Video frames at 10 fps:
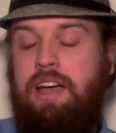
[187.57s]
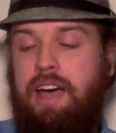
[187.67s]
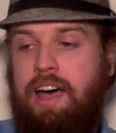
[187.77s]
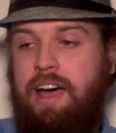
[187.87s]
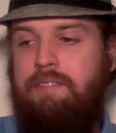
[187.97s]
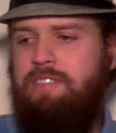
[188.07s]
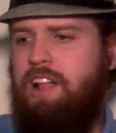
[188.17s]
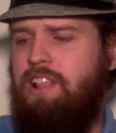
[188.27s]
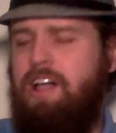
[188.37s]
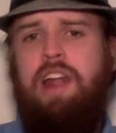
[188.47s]
A
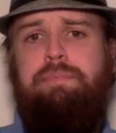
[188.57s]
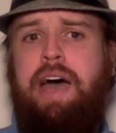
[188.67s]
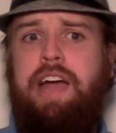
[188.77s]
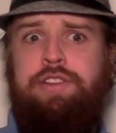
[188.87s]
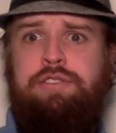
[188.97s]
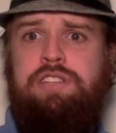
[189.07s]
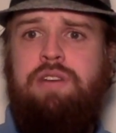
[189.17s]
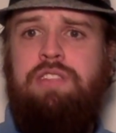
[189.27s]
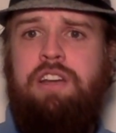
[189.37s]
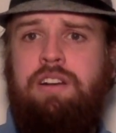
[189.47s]
lot of bad news
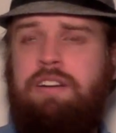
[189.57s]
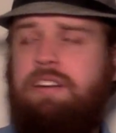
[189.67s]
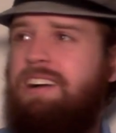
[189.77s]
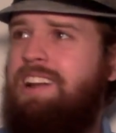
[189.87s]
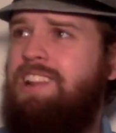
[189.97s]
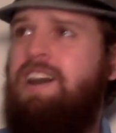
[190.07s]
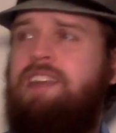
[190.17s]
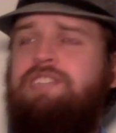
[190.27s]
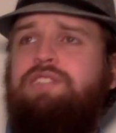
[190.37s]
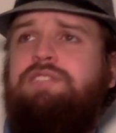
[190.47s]
out there. A lot
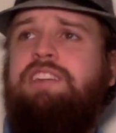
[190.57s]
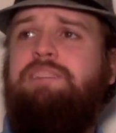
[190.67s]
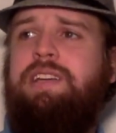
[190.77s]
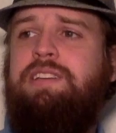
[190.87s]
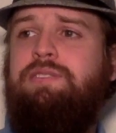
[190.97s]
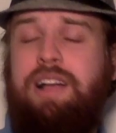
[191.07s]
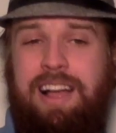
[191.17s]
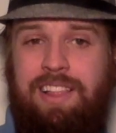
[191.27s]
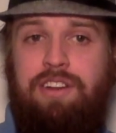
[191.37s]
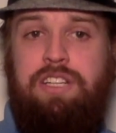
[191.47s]
of news that'll make you
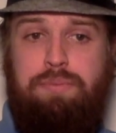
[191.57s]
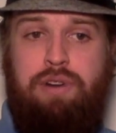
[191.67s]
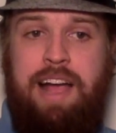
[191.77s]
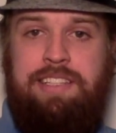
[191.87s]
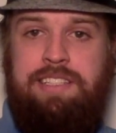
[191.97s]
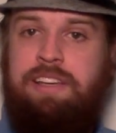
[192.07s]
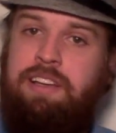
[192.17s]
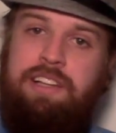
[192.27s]
a little depressed.